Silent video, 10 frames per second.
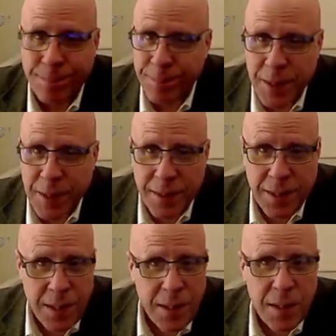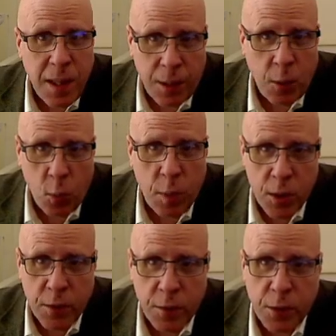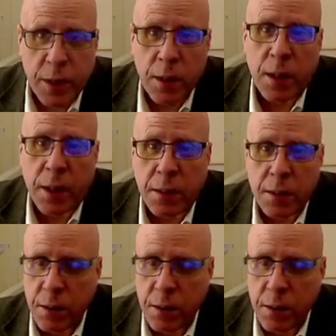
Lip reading: But this is not a whole bunch of straight lines.